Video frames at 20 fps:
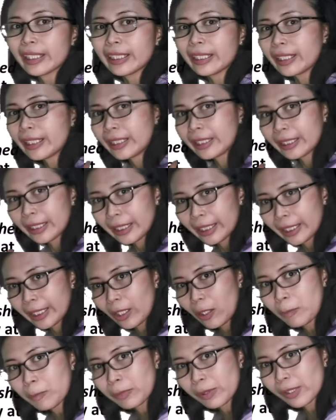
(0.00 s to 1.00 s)
in
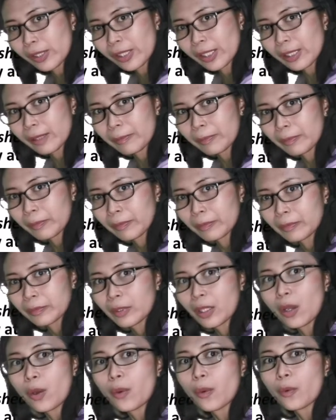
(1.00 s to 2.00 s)
the opposite
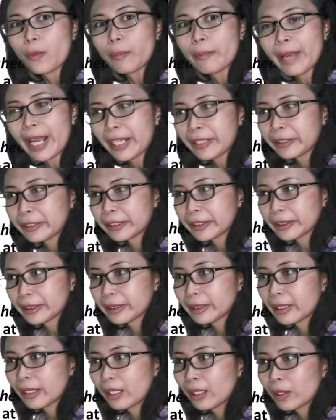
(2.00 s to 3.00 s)

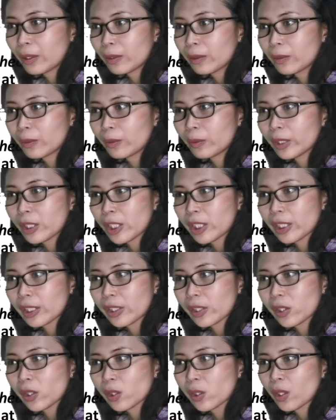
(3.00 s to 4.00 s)
manner, which
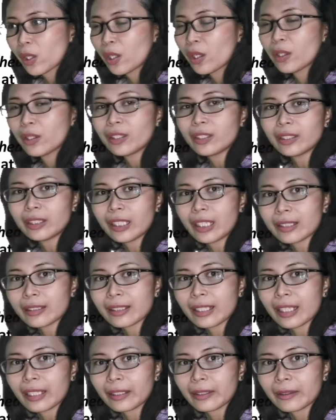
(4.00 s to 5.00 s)
is
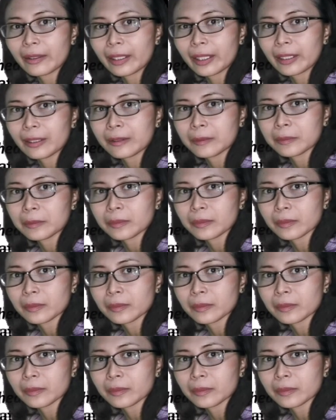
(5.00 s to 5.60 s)
not hungry.